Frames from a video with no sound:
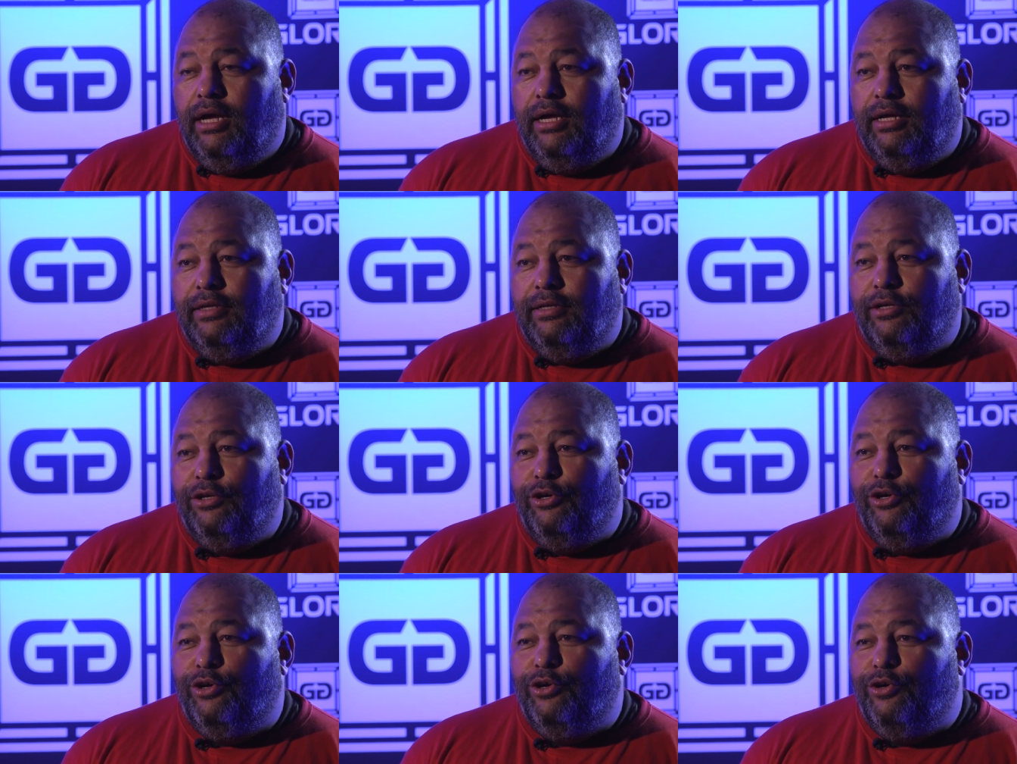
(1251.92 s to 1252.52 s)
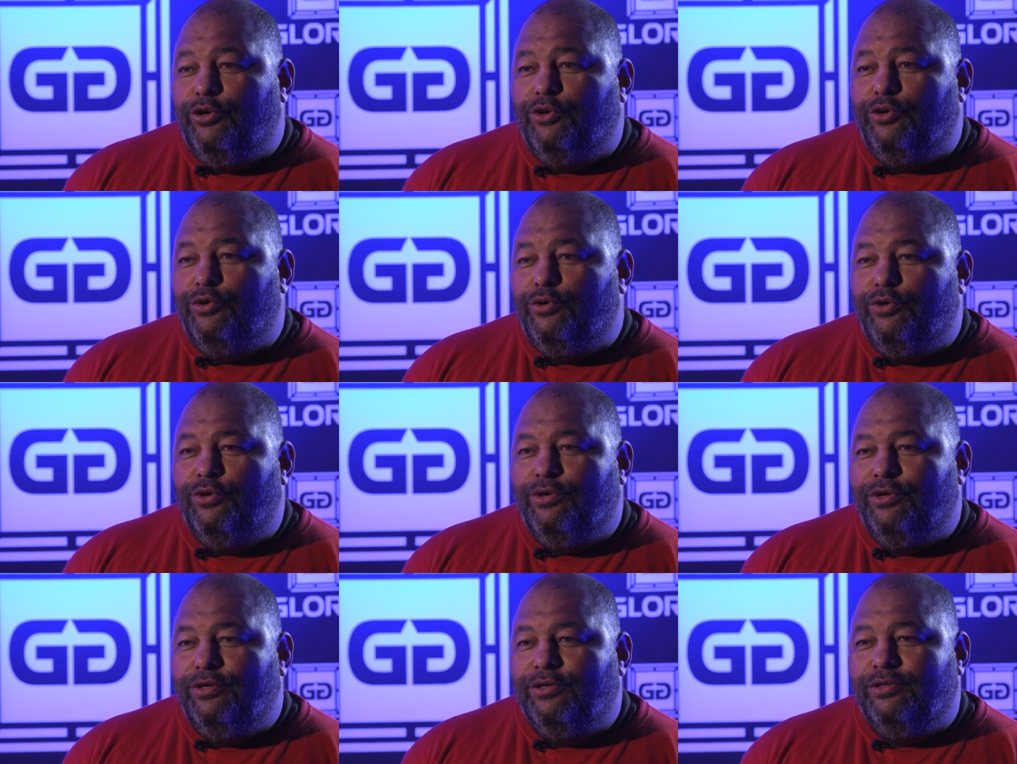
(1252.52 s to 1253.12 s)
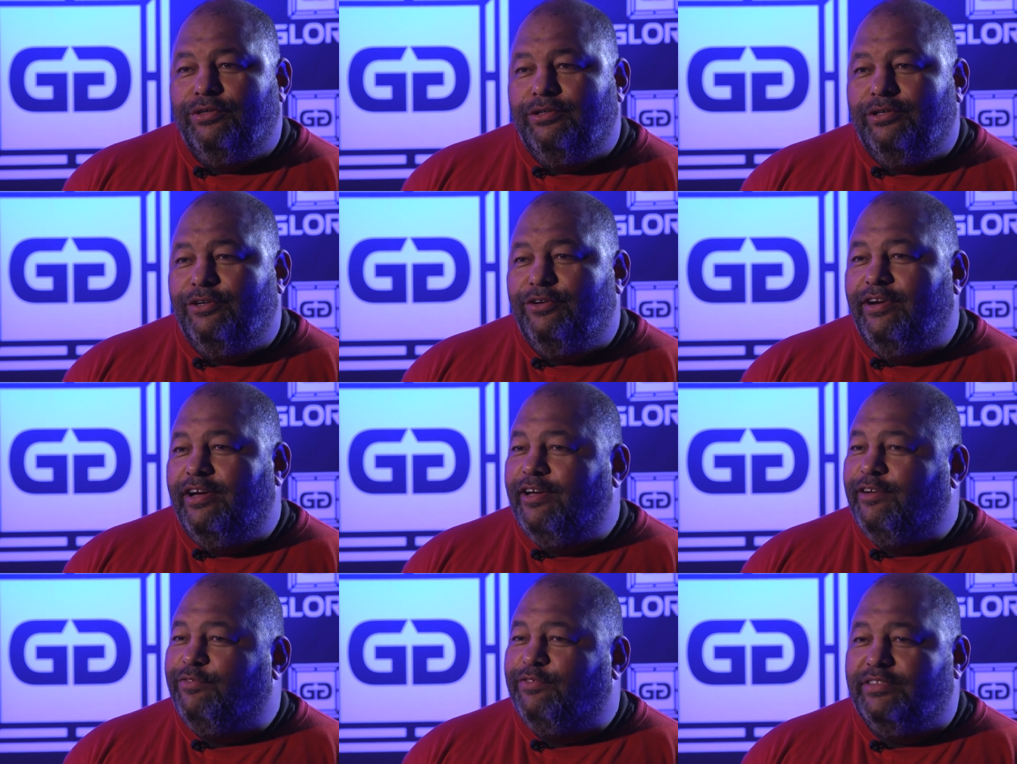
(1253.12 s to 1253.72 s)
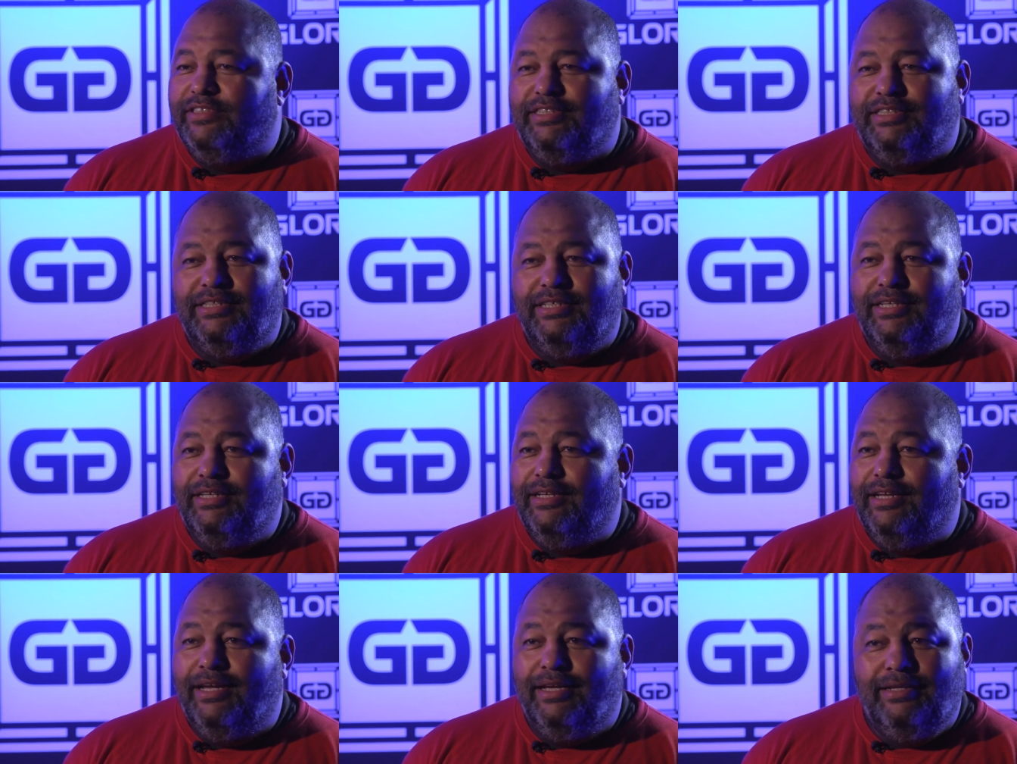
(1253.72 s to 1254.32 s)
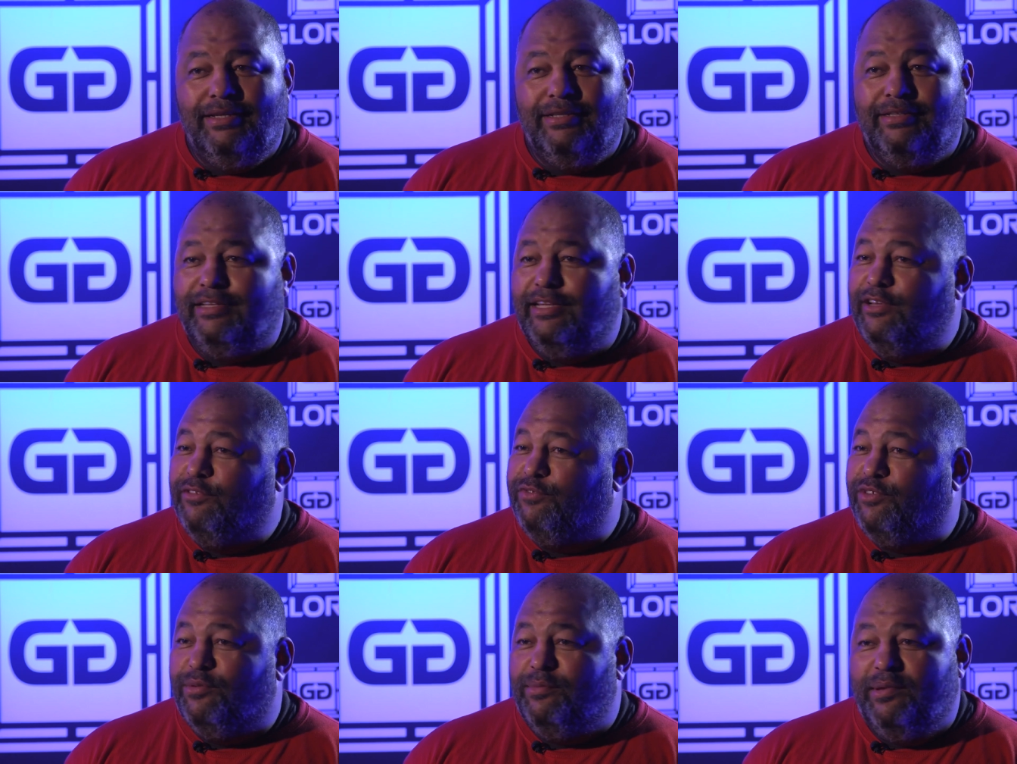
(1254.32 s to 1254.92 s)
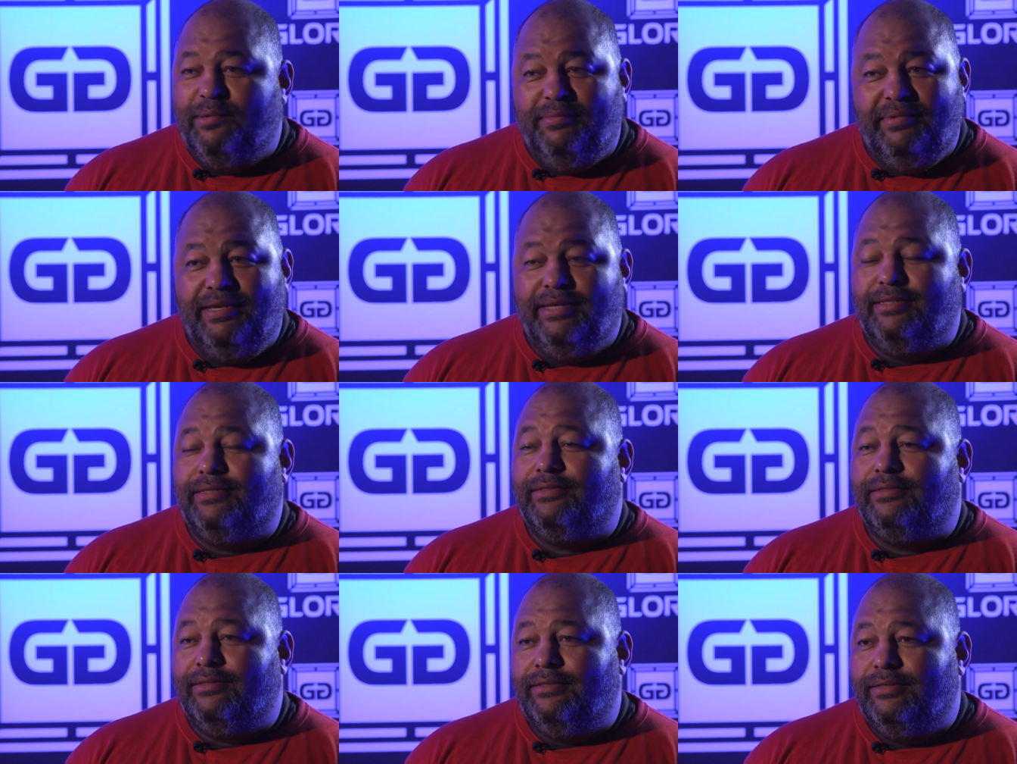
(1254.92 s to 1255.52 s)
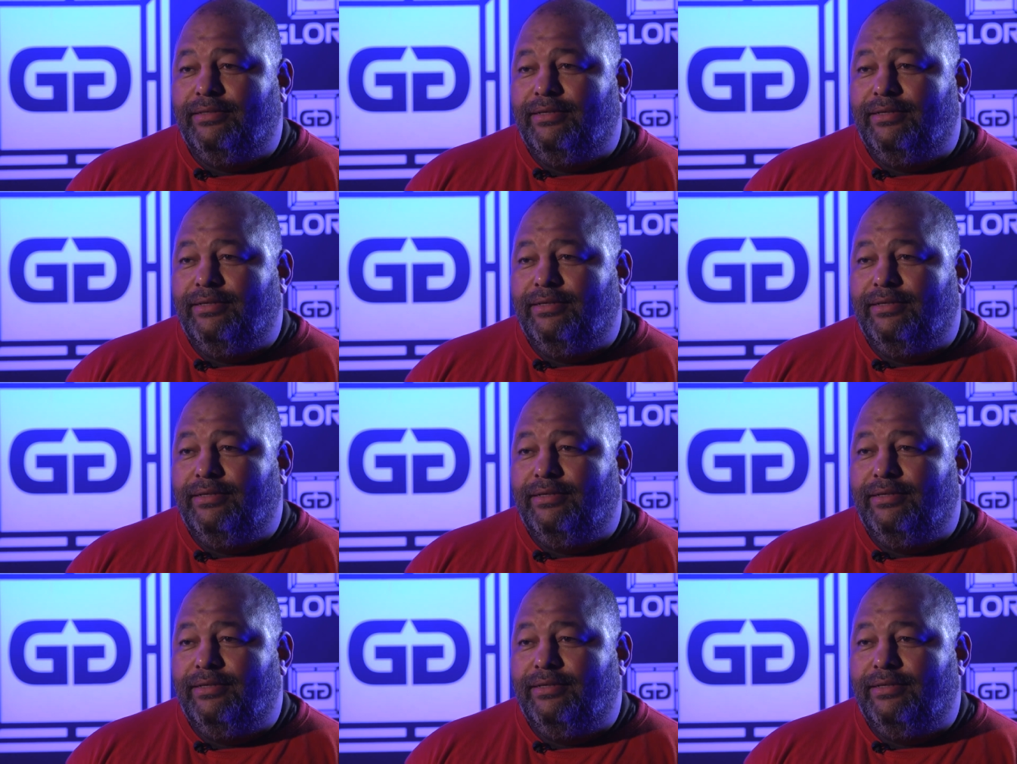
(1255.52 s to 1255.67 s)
I know you haven't seen anything from him yet,